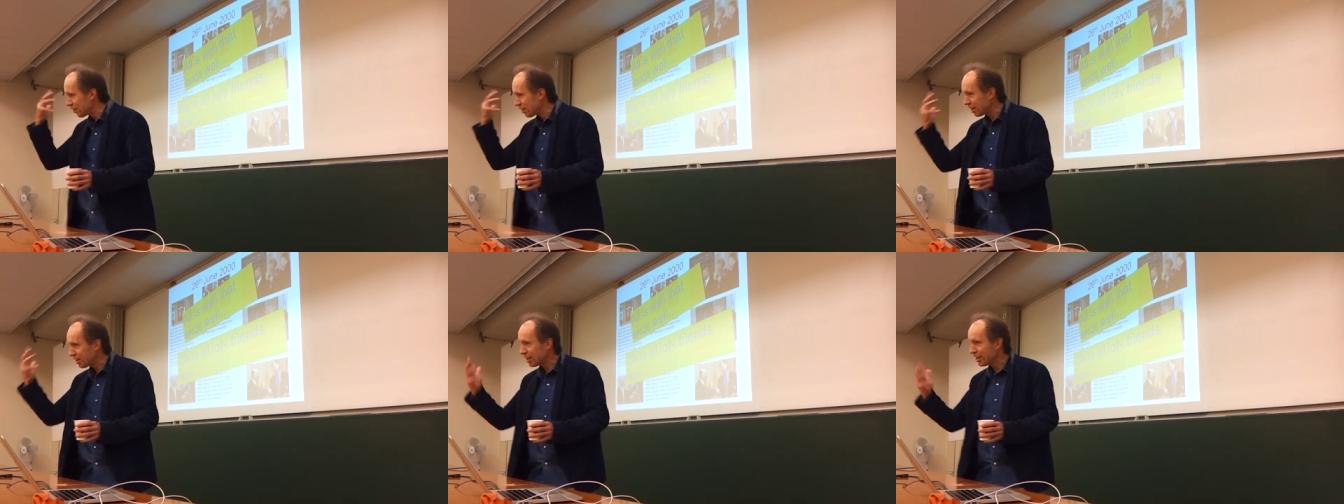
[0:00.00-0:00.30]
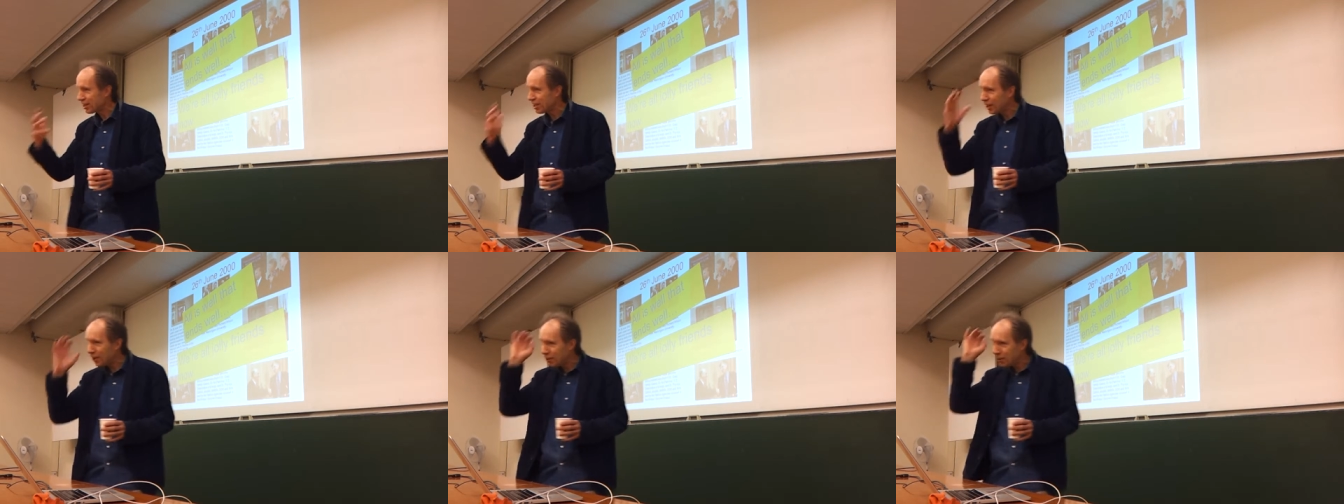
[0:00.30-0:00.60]
is
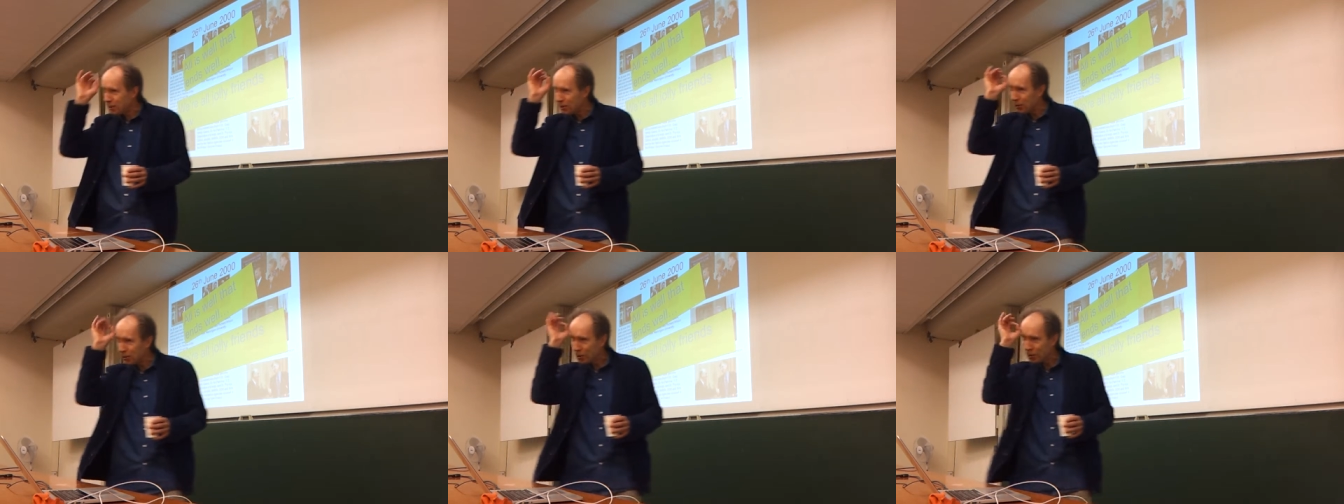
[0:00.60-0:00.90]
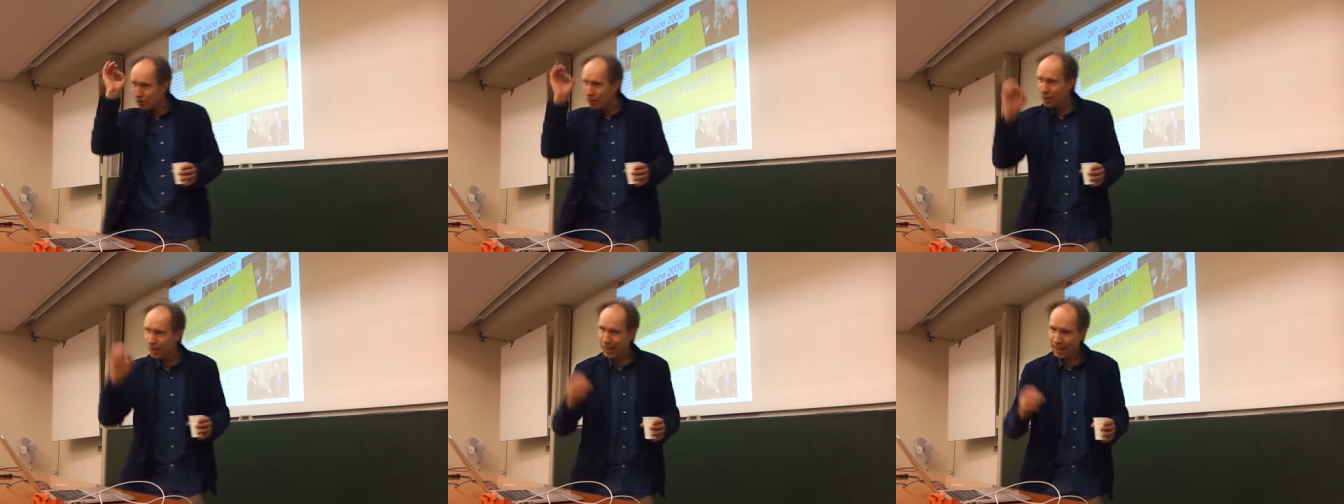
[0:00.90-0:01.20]
this going
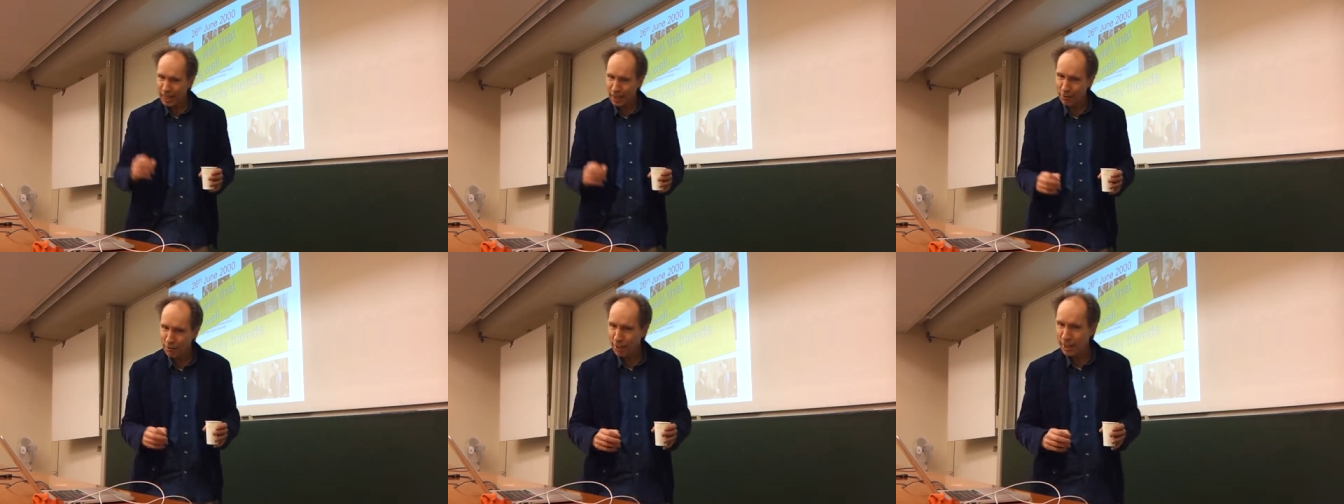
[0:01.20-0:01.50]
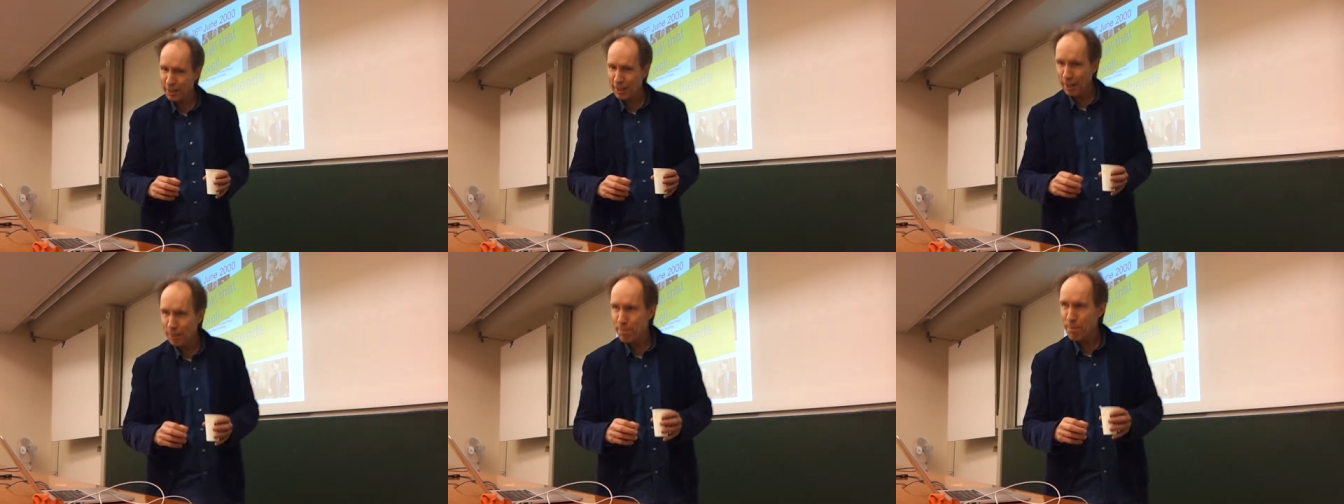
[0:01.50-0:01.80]
to
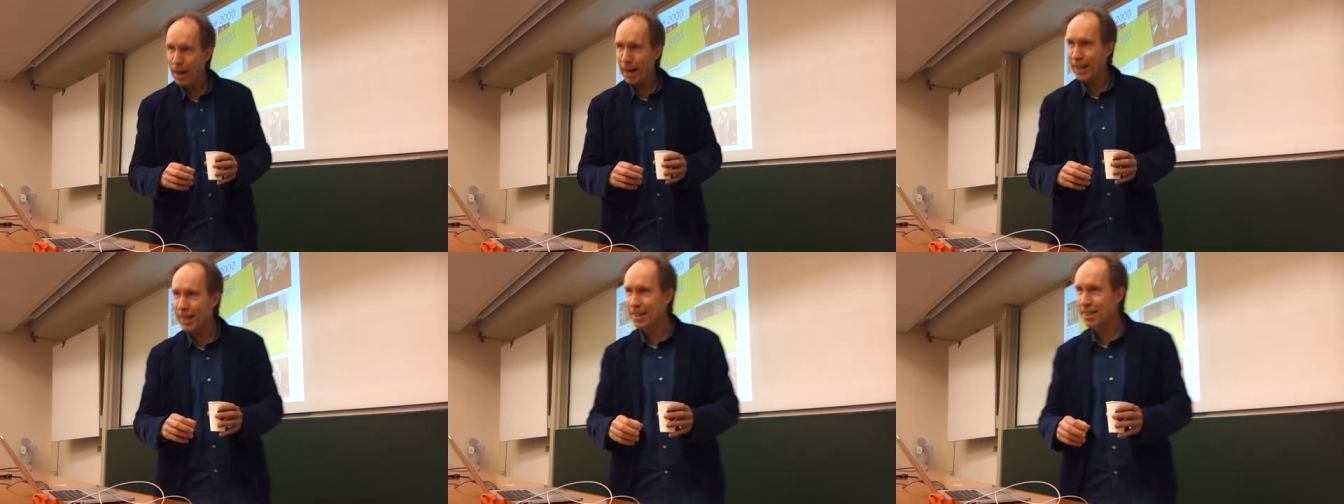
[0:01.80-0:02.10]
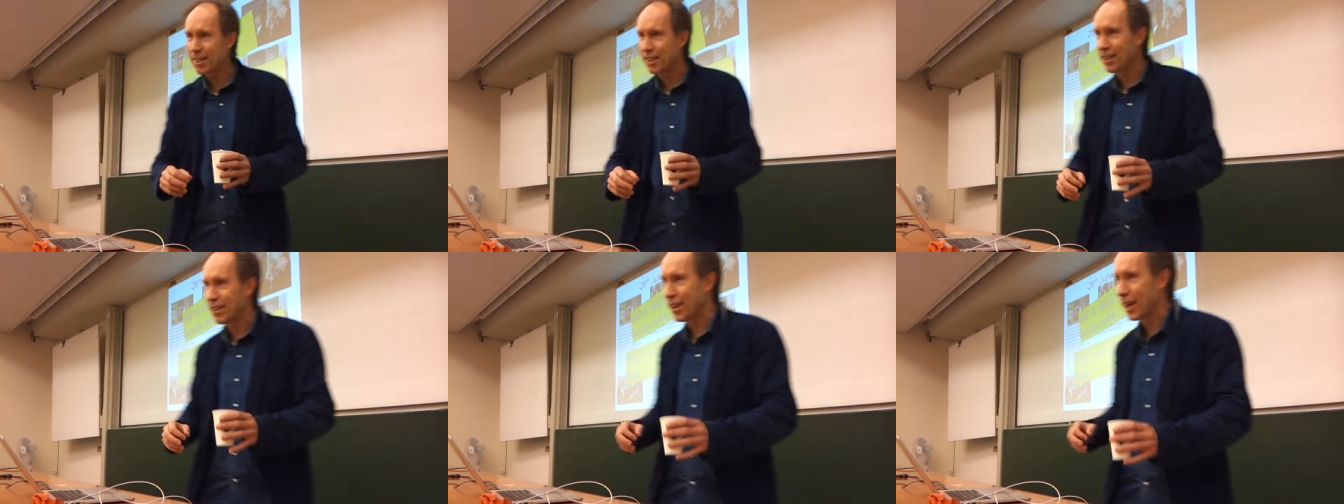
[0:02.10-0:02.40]
elevate our
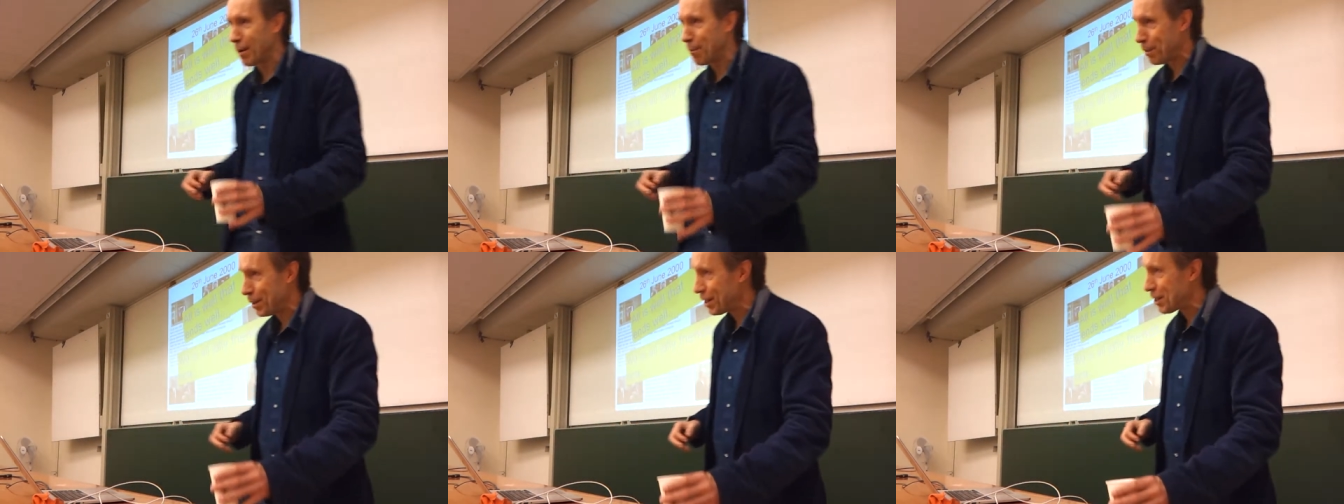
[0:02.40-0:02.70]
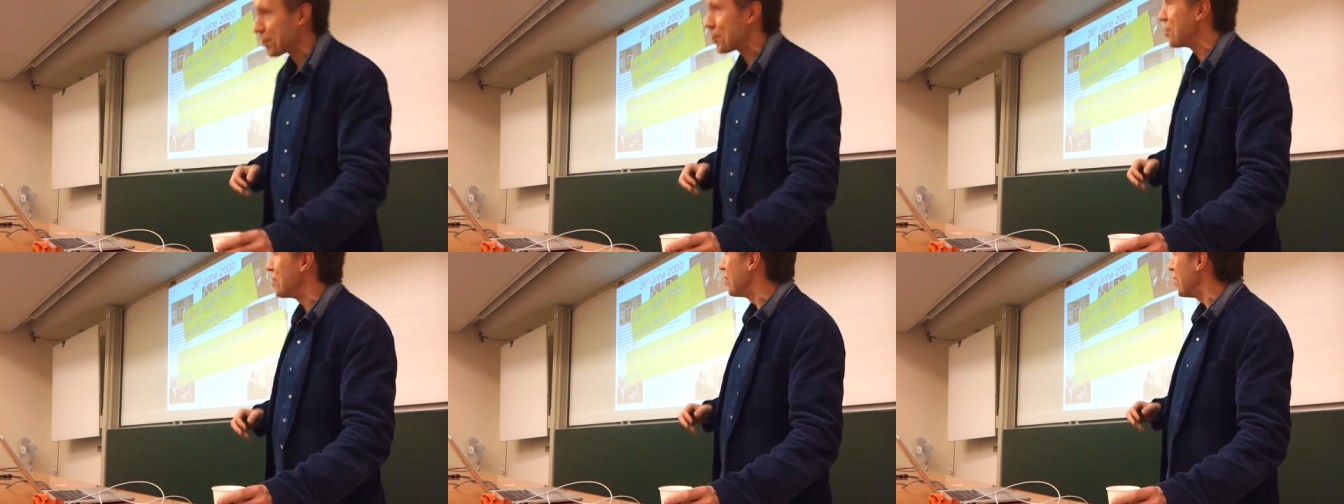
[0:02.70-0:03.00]
minds and our
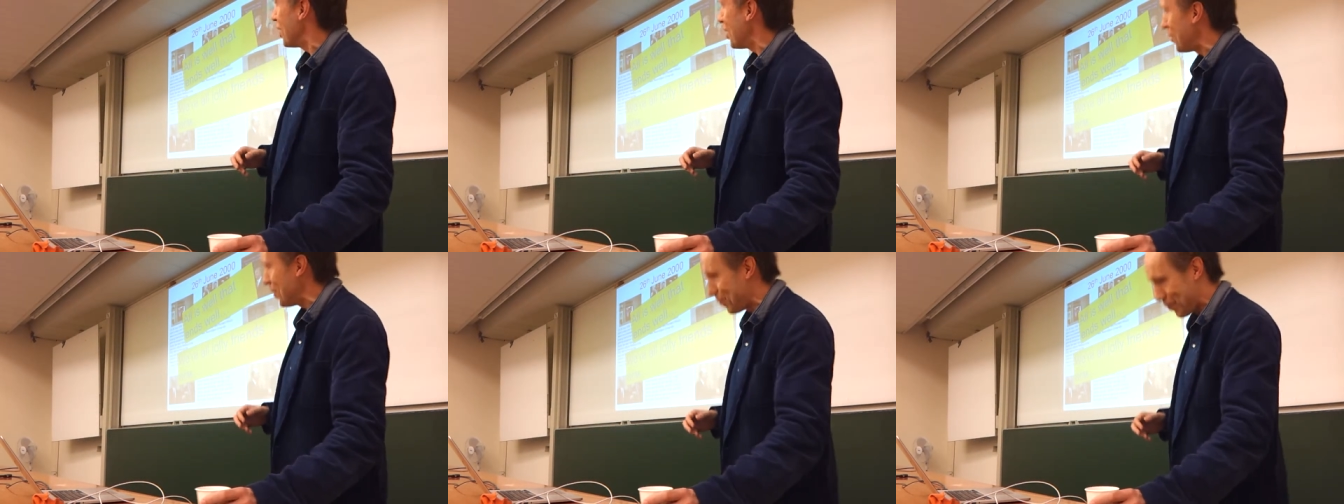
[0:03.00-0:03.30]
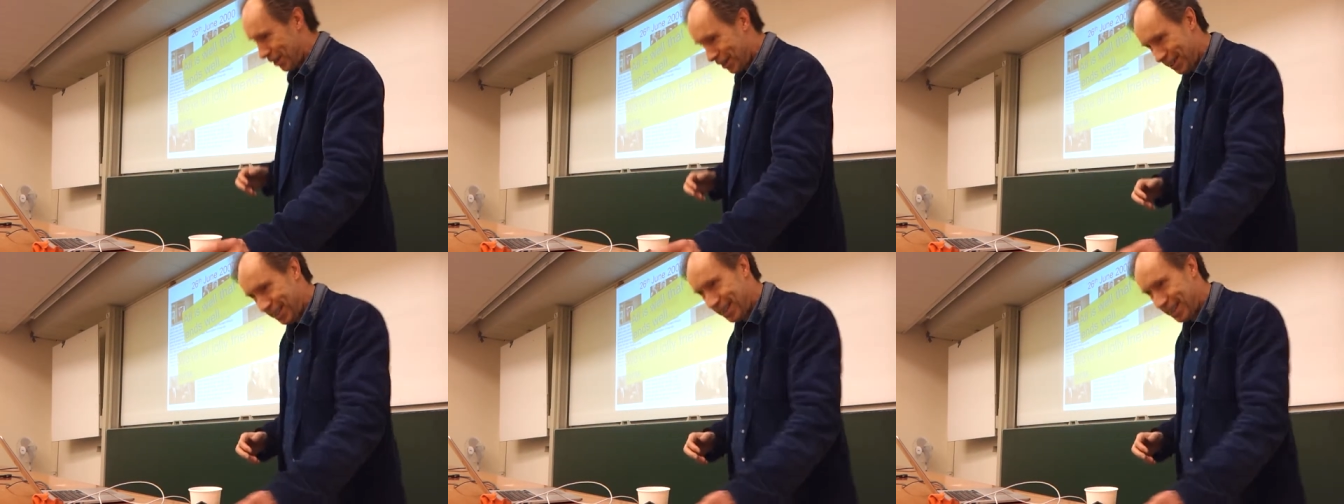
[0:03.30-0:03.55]
happiness? No.